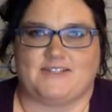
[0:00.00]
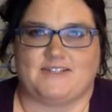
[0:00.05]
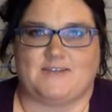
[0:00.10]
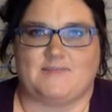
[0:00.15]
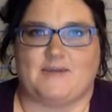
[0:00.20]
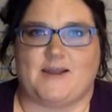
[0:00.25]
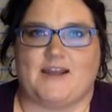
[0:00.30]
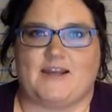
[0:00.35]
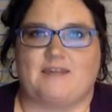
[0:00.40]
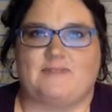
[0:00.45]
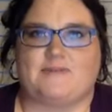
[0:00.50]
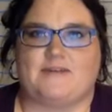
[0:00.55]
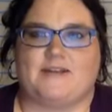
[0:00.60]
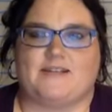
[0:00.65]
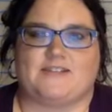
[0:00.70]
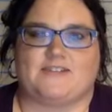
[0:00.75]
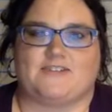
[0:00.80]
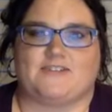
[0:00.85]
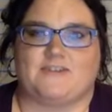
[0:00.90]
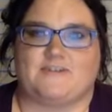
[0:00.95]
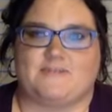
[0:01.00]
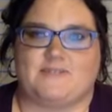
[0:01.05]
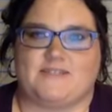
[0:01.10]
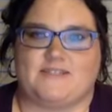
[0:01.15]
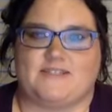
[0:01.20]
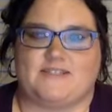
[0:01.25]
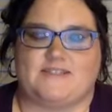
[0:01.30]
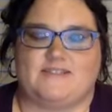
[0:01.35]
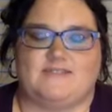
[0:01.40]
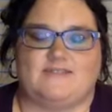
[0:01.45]
The pineapple ice cream
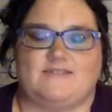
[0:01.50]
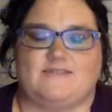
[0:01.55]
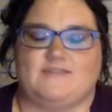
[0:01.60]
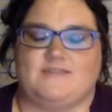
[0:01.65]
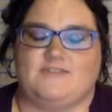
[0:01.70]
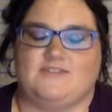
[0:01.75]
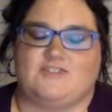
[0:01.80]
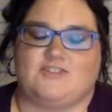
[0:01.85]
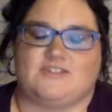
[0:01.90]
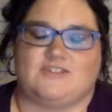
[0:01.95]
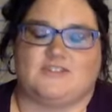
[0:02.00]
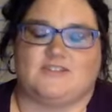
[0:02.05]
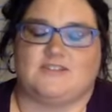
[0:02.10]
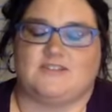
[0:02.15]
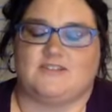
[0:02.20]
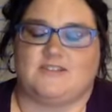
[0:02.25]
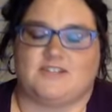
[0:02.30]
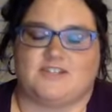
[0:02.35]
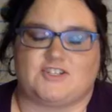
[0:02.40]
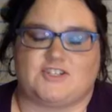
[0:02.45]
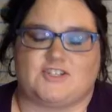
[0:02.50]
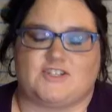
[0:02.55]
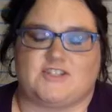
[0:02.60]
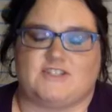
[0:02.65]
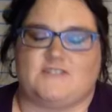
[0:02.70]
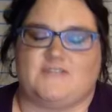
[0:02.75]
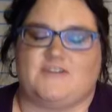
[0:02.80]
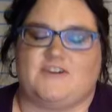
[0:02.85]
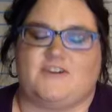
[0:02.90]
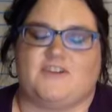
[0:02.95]
is just delicious.
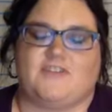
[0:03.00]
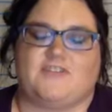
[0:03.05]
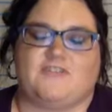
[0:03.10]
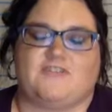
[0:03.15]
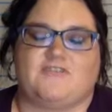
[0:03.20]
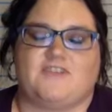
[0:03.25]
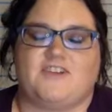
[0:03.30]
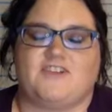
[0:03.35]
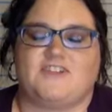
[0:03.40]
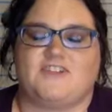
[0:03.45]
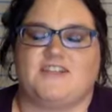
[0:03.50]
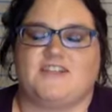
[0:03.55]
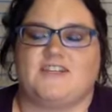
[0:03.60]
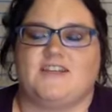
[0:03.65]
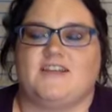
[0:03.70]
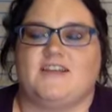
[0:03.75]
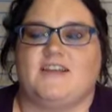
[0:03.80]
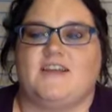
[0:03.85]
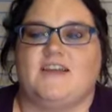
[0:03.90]
It's very refreshing.